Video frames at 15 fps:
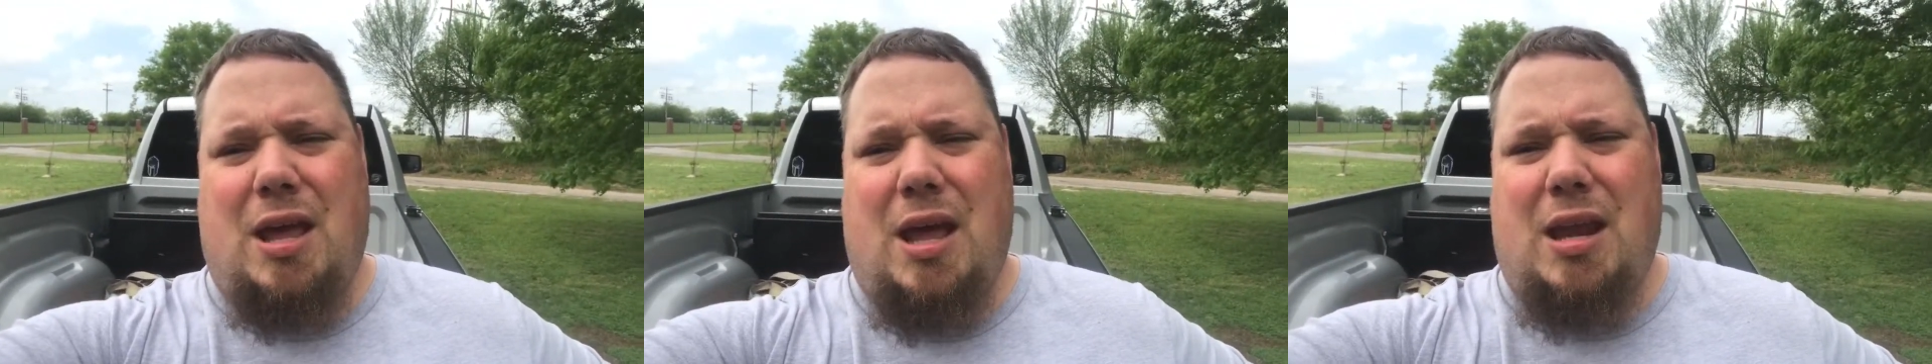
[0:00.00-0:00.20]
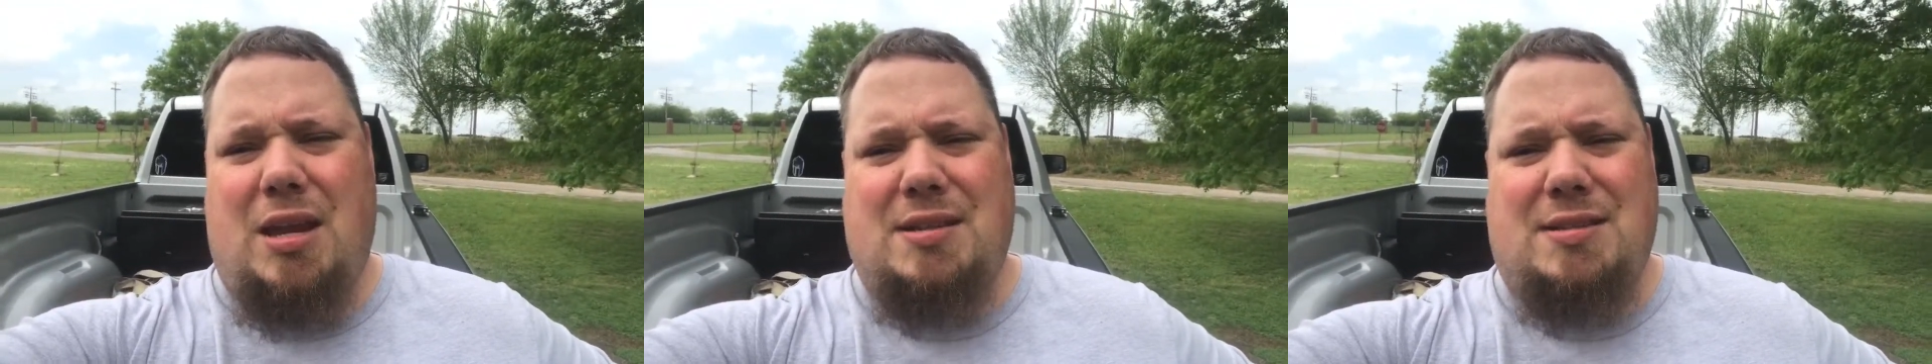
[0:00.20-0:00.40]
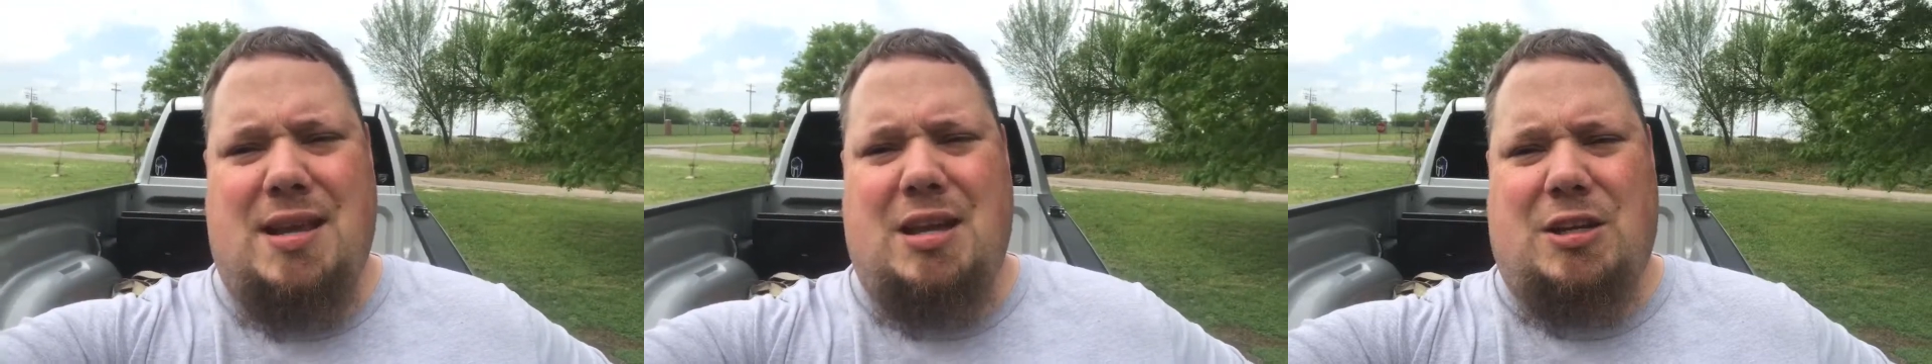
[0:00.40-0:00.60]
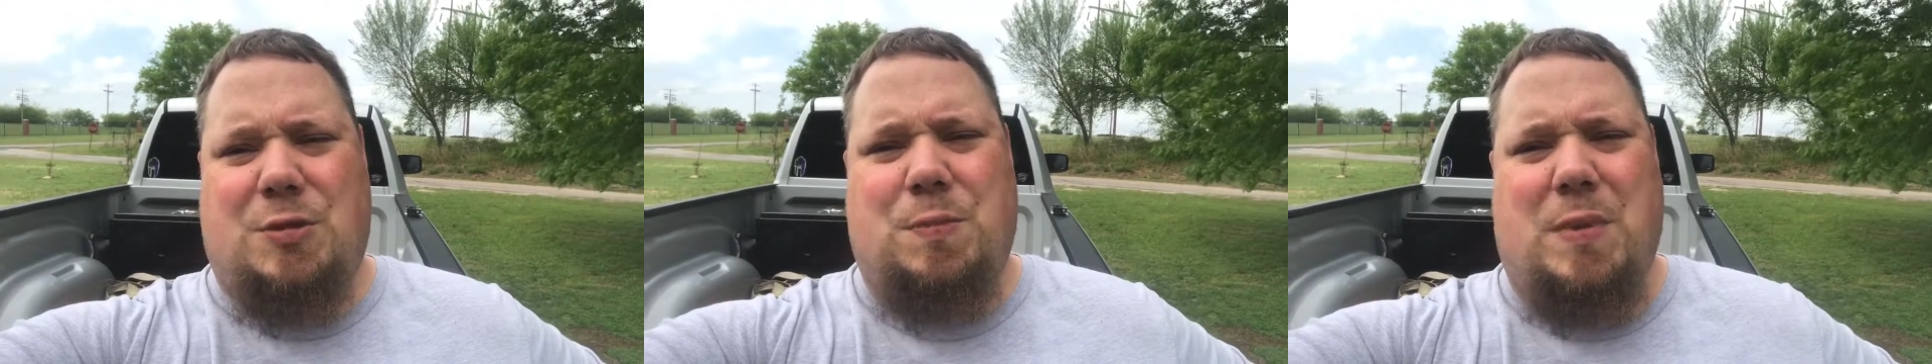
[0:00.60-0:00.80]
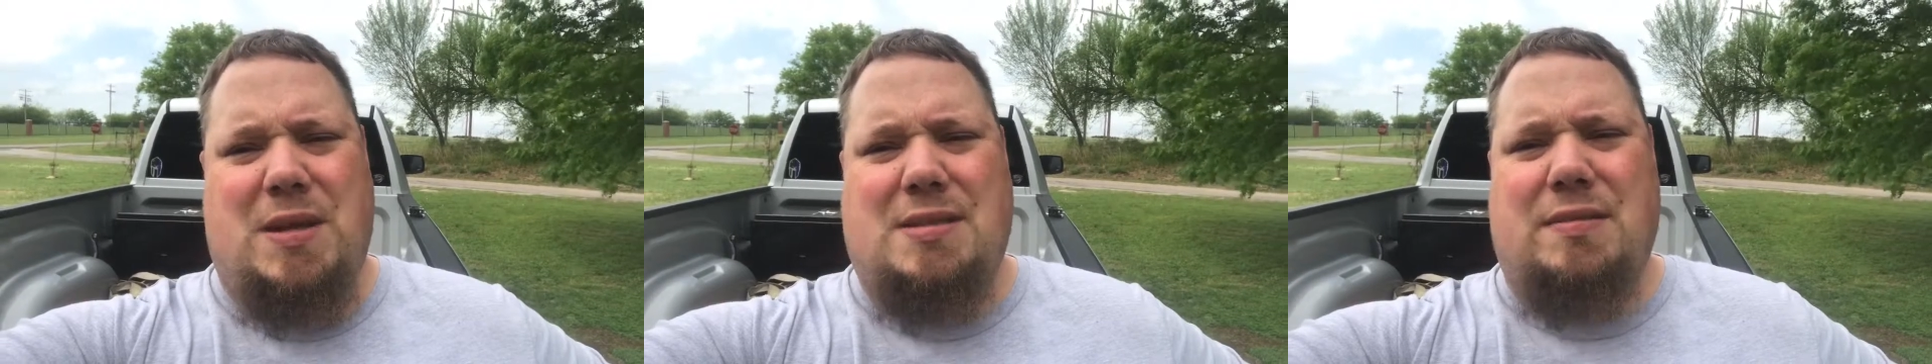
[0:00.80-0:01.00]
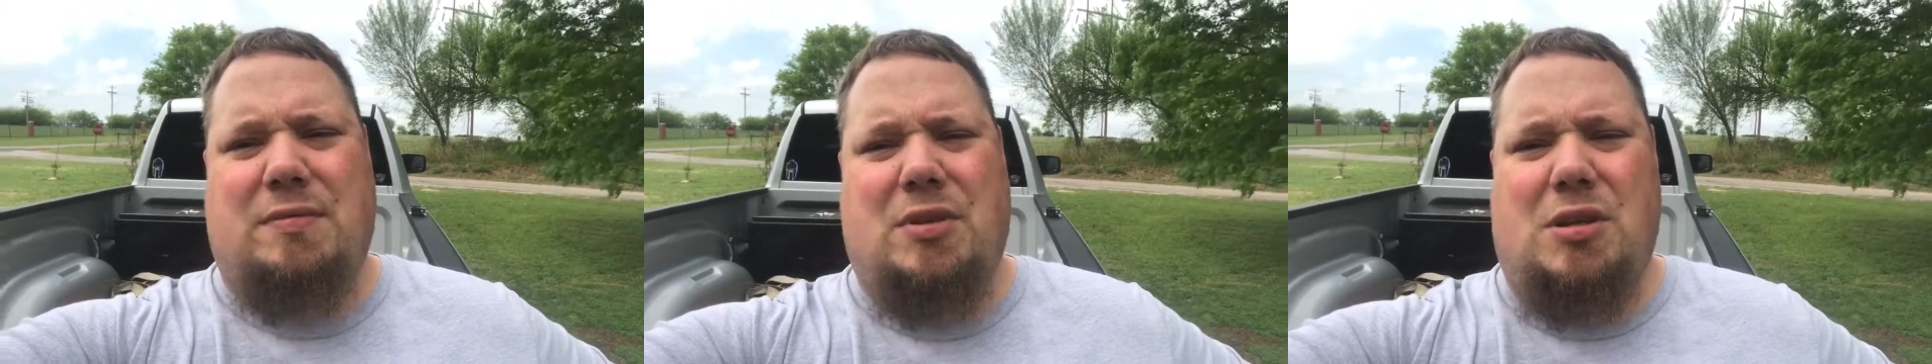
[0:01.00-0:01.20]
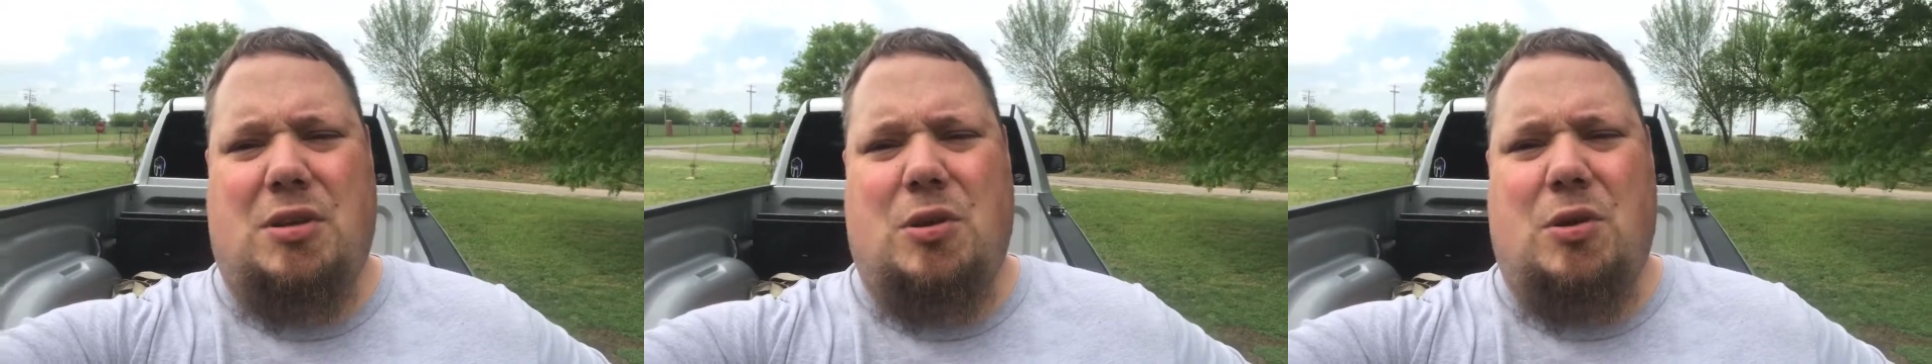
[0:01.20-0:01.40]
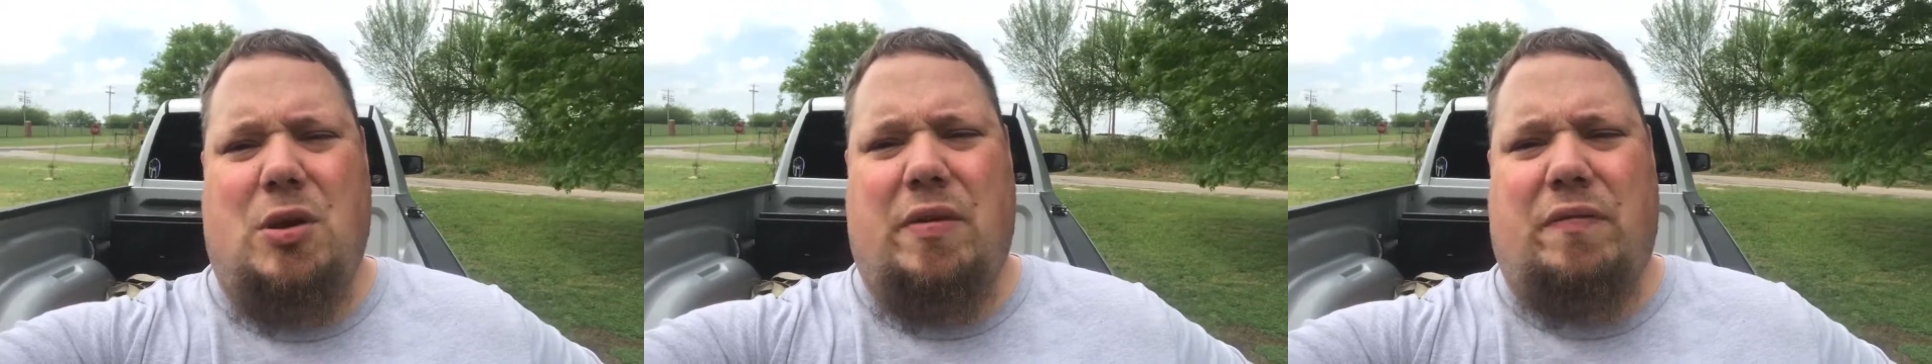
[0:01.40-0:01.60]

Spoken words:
and it's inexpensive to do